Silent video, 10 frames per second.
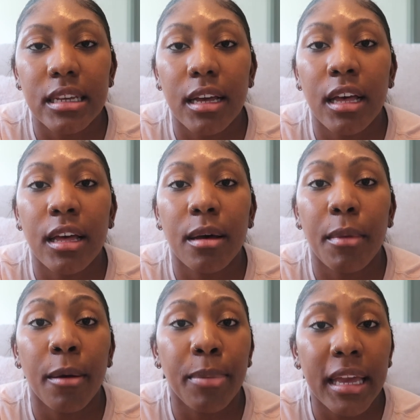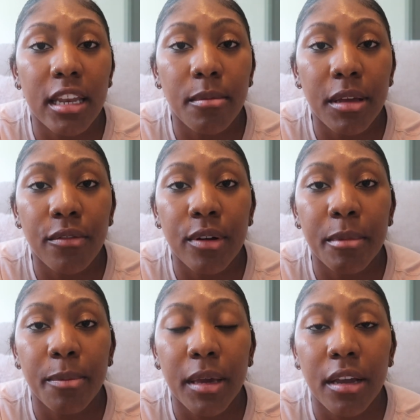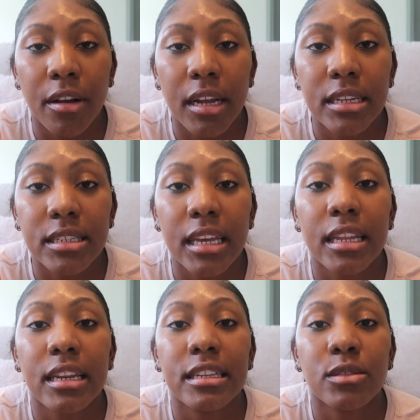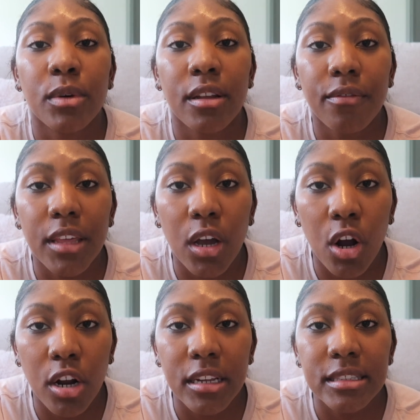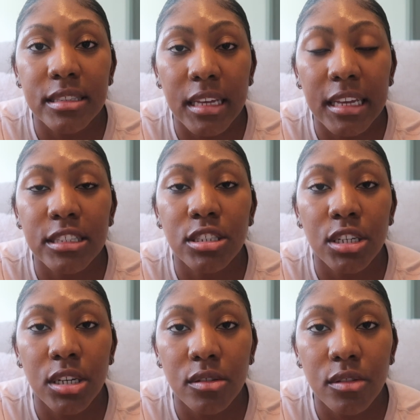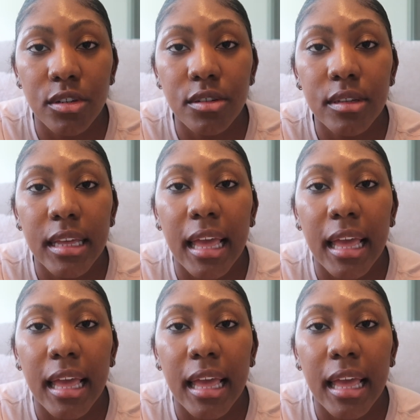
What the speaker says: abandonment from a parent, and it is one of the hardest things to go through.